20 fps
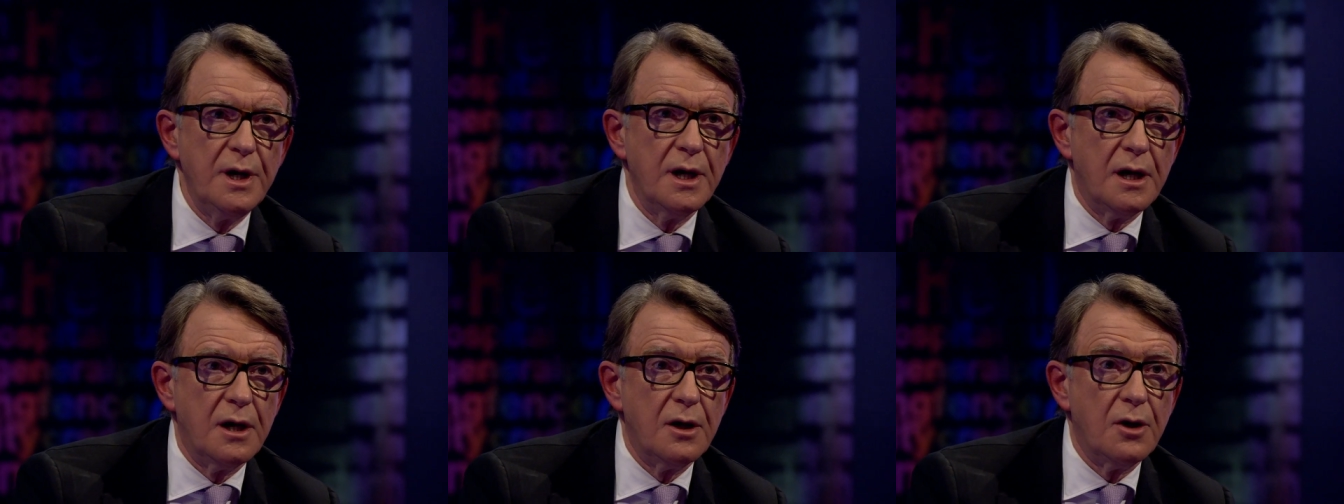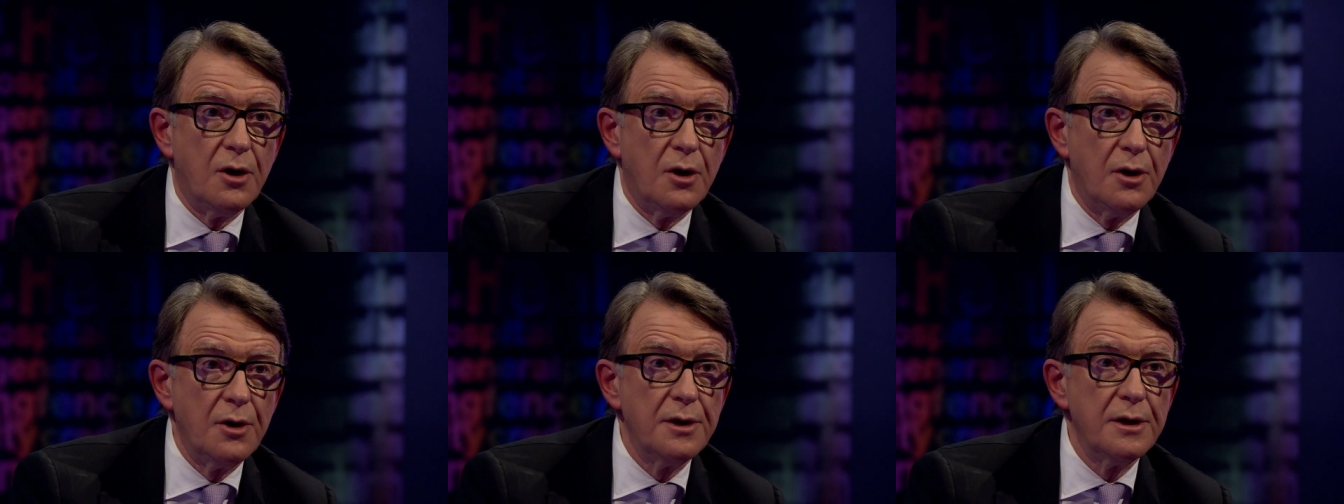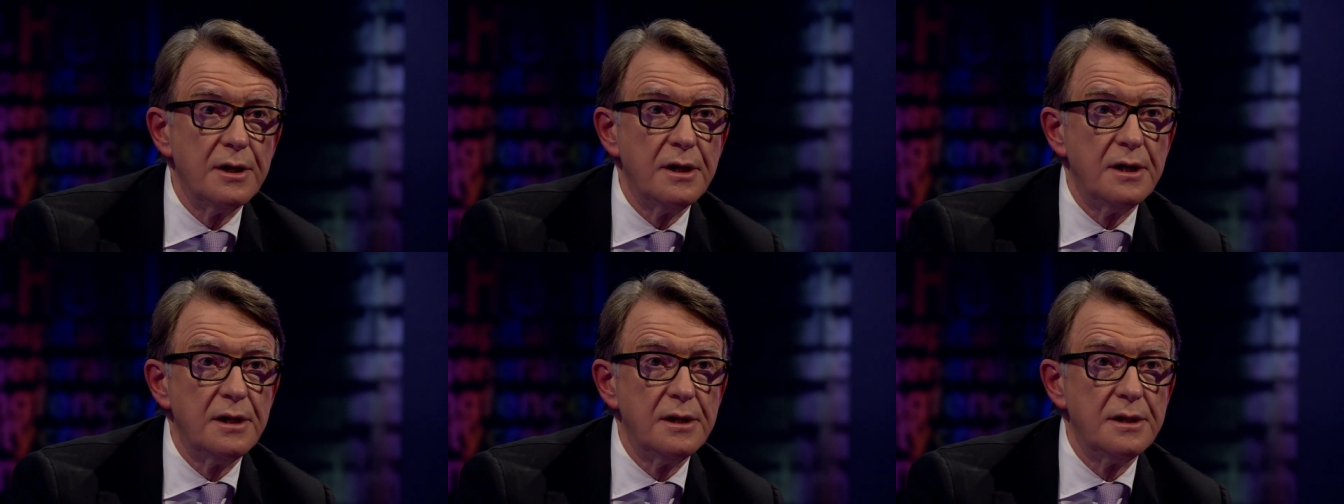We are
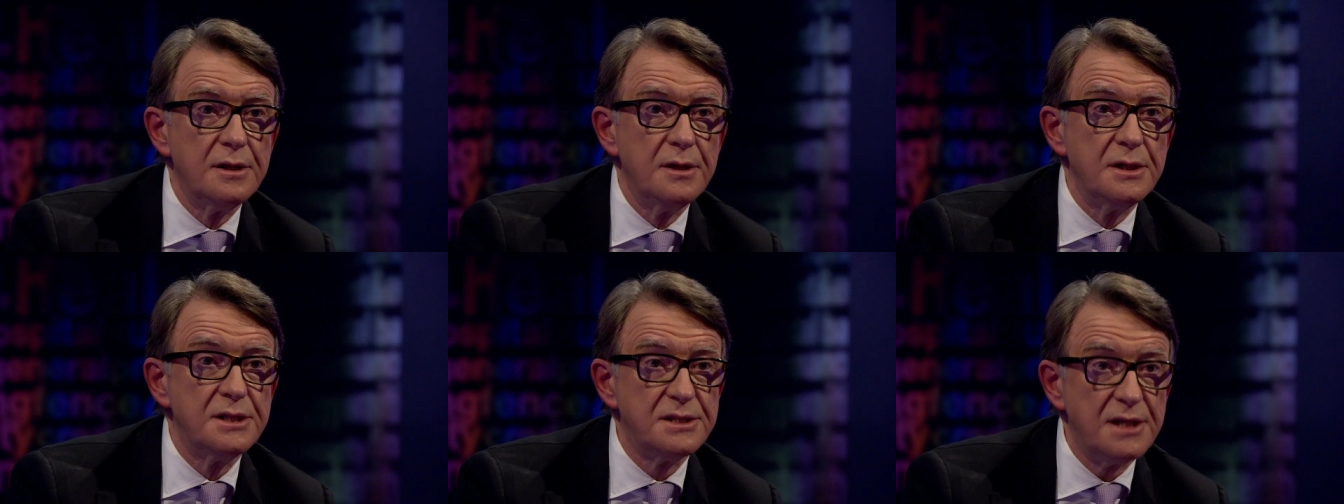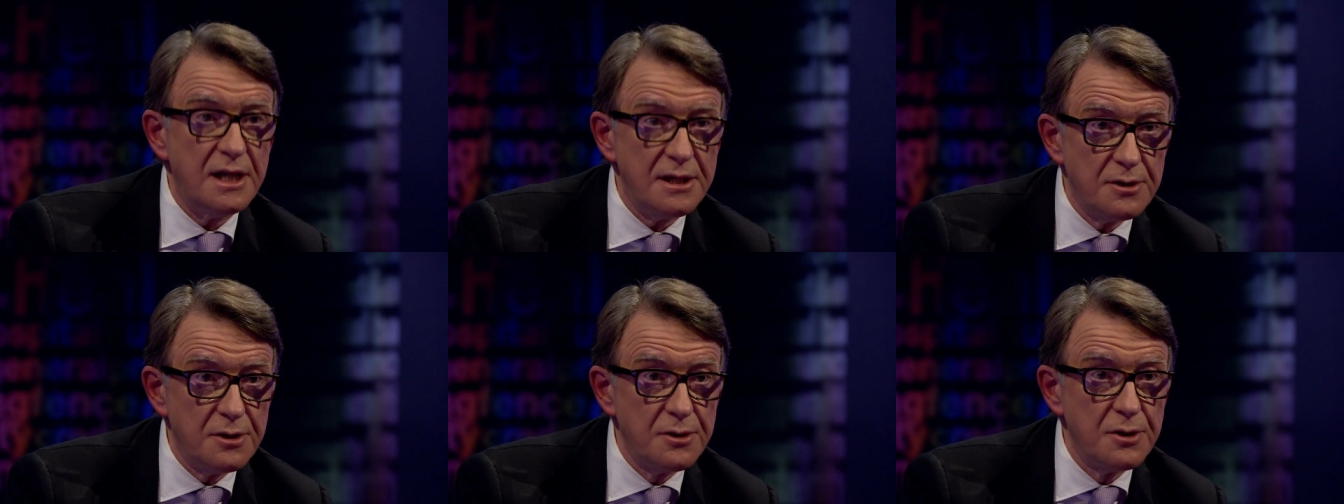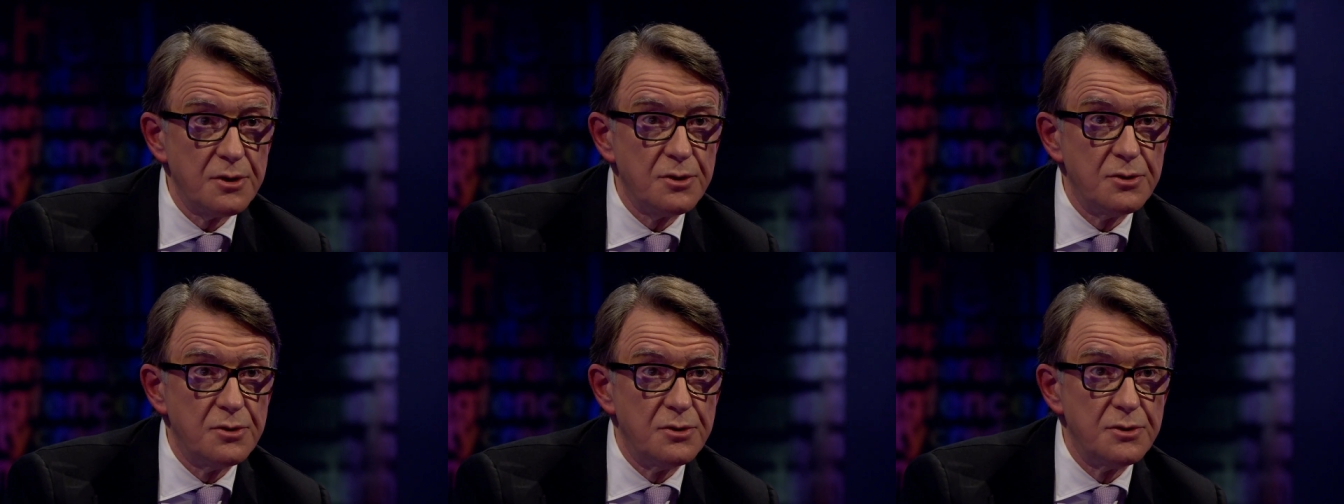
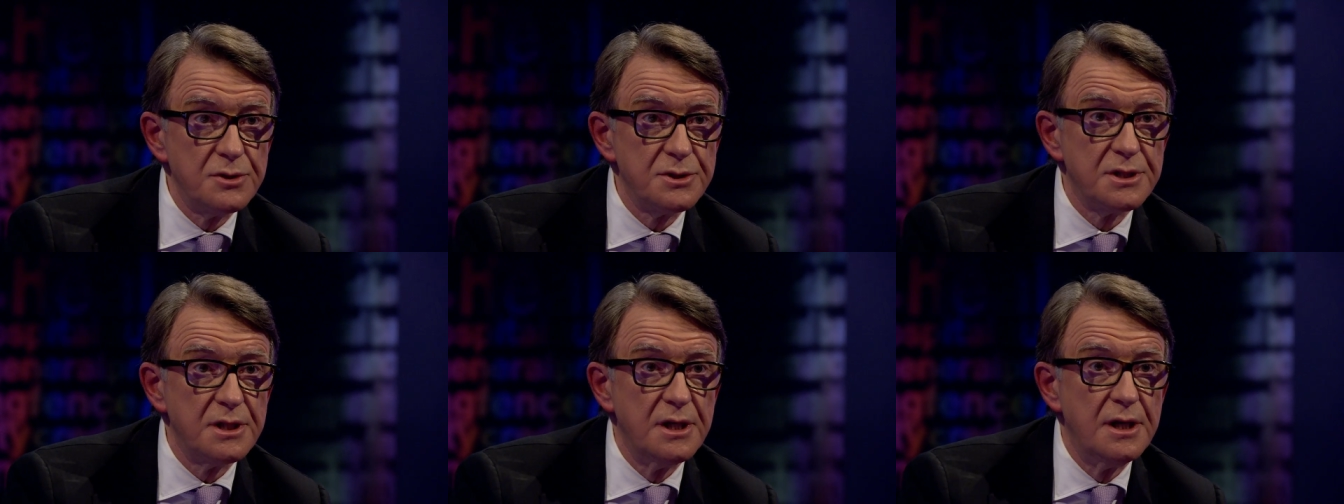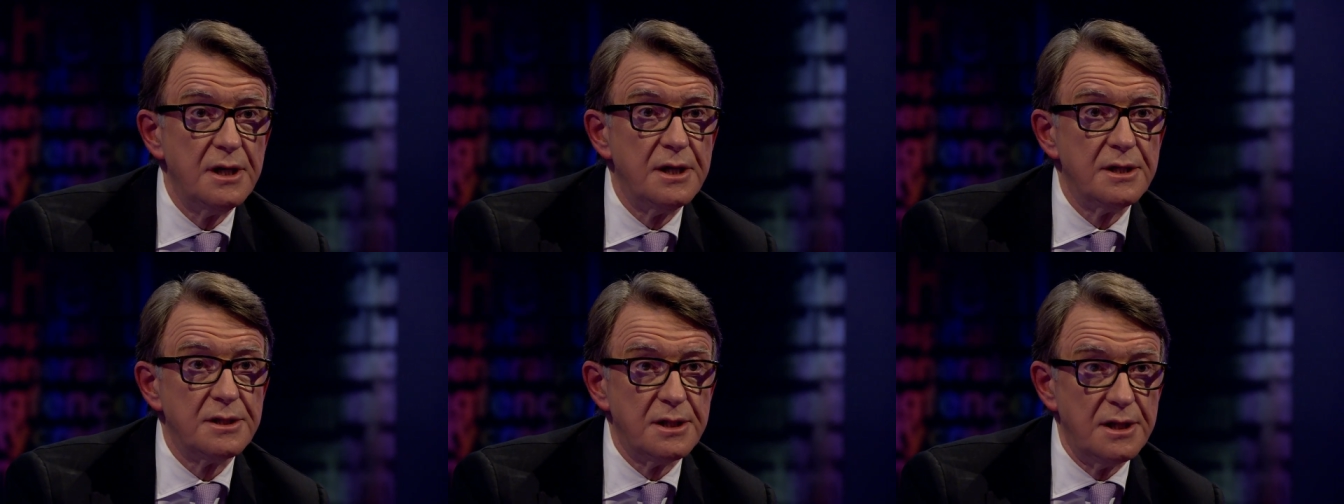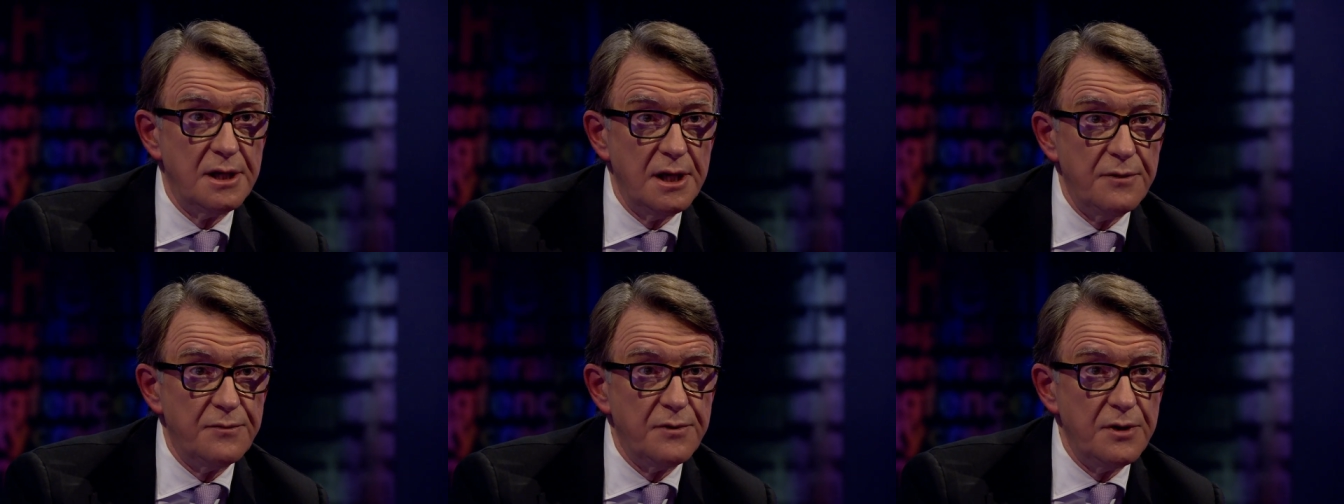set on a course
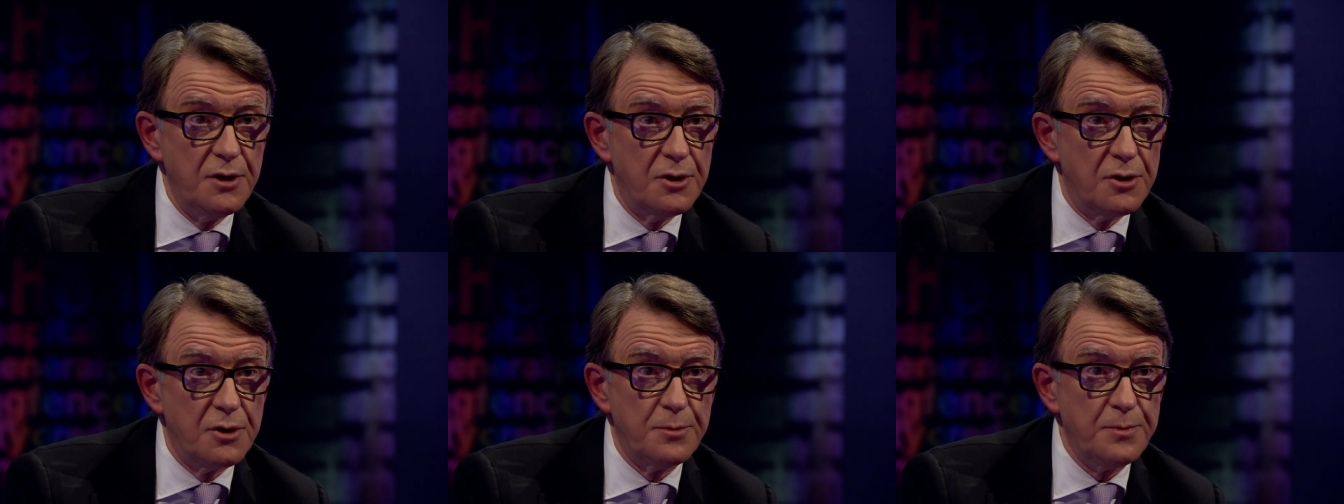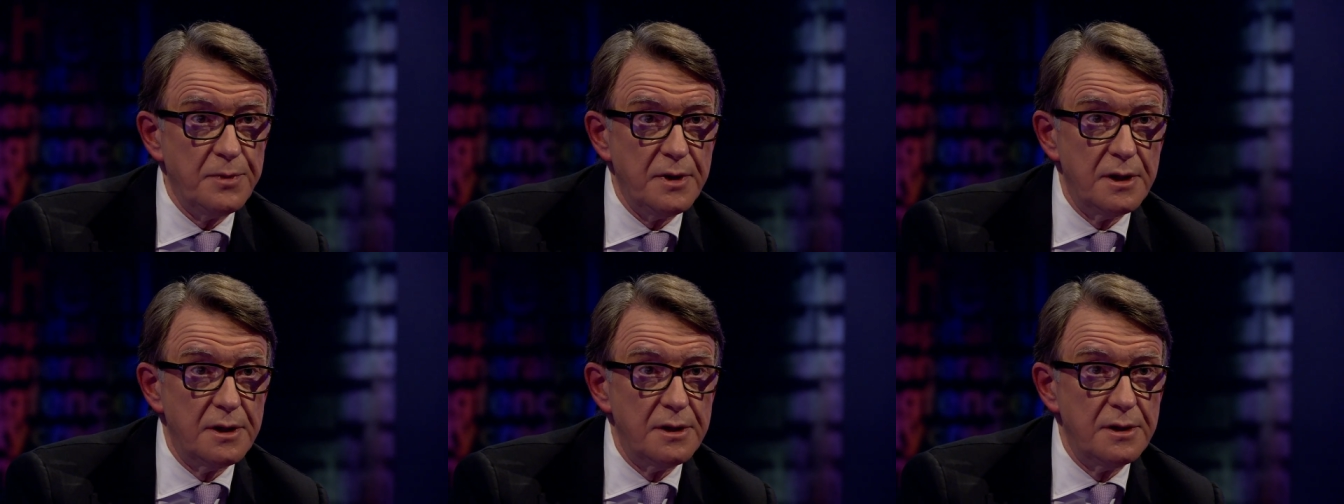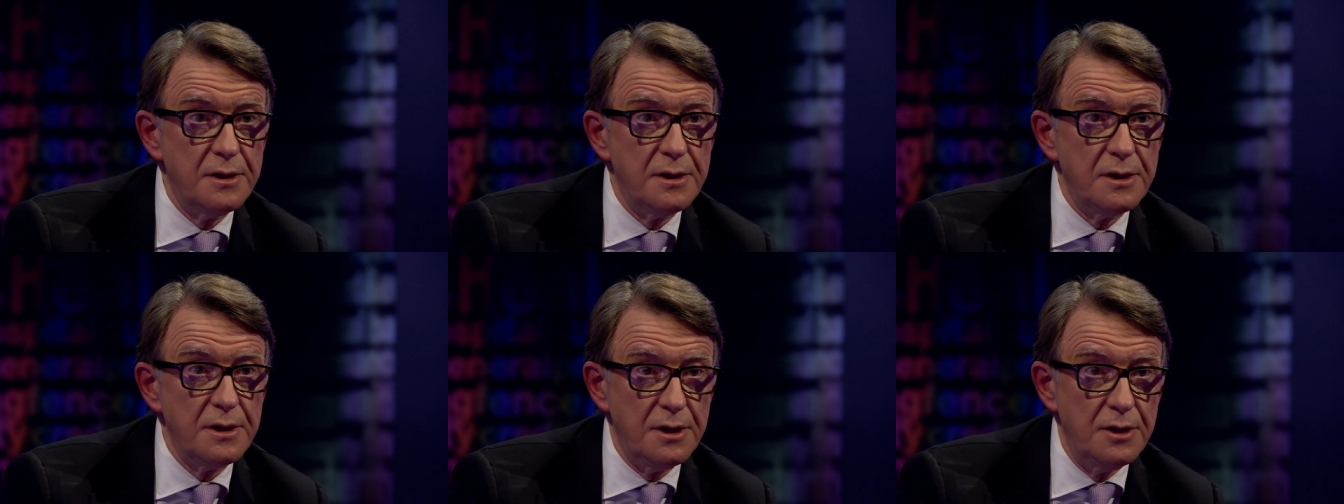to leave the
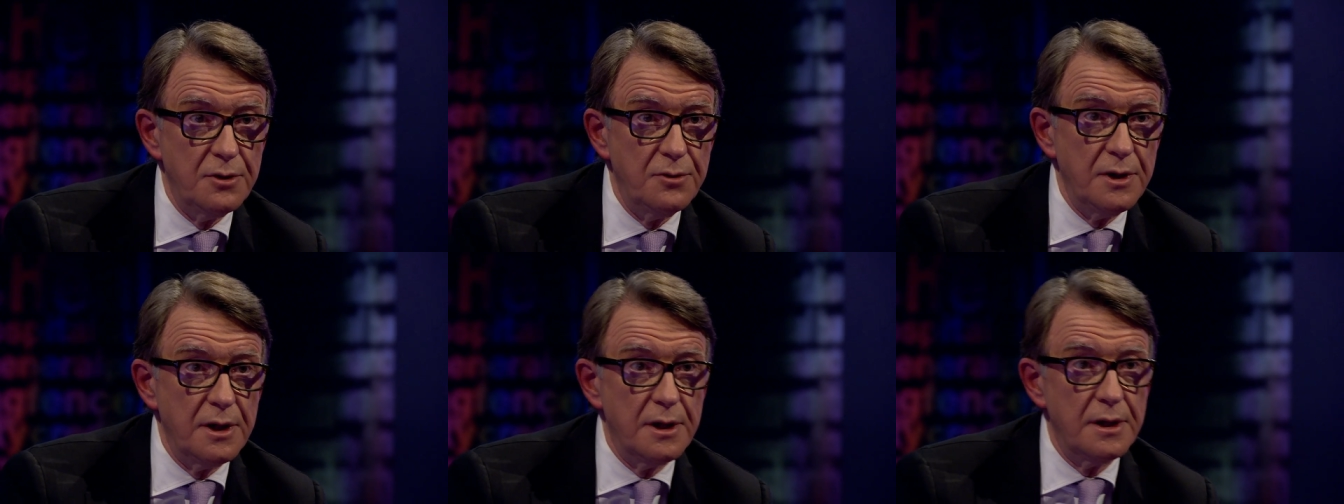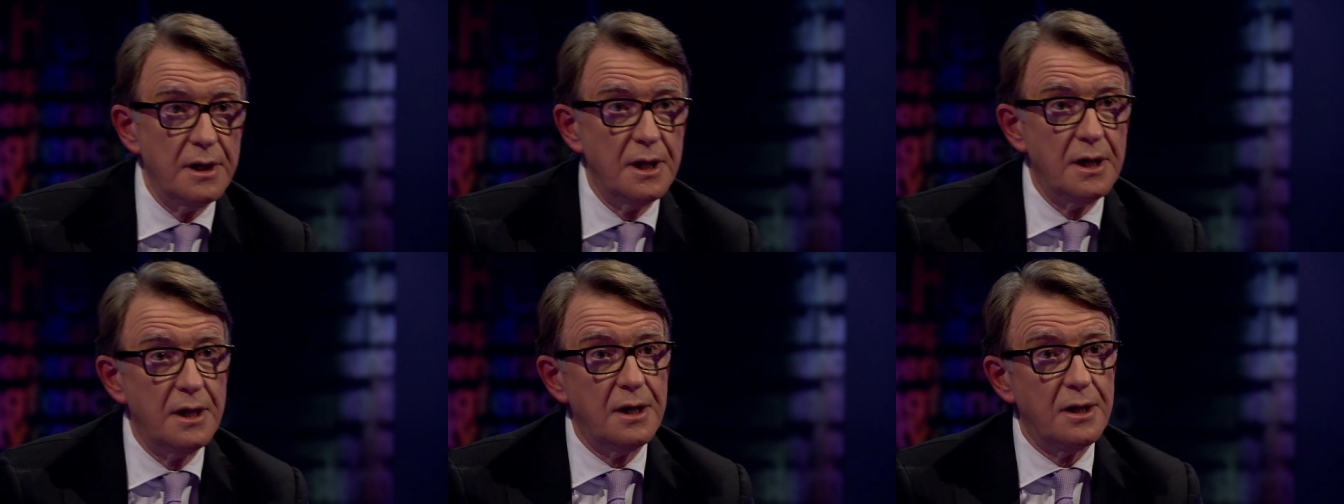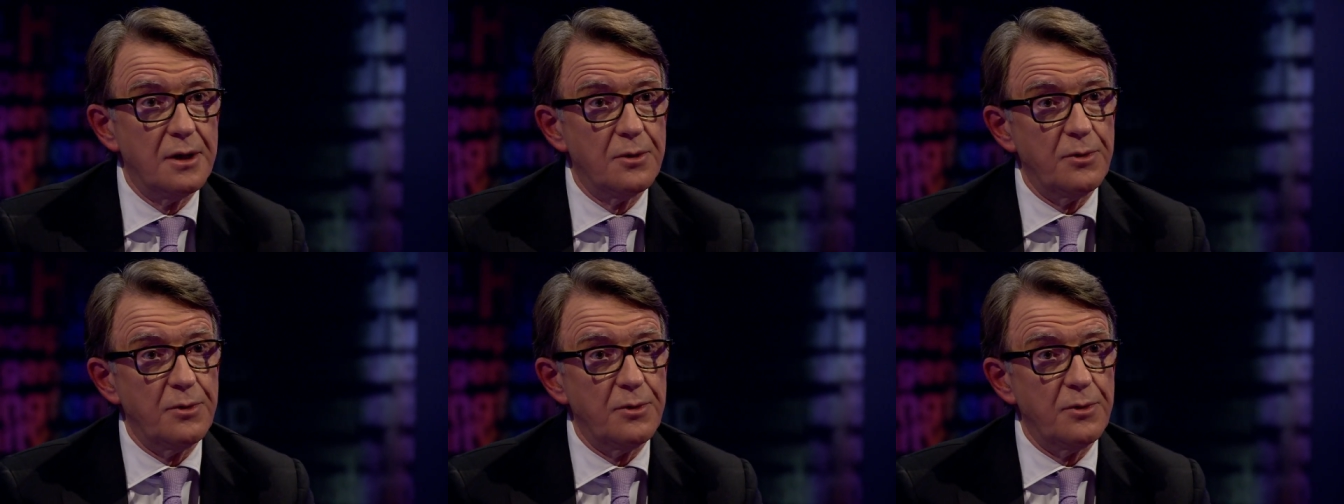European Union.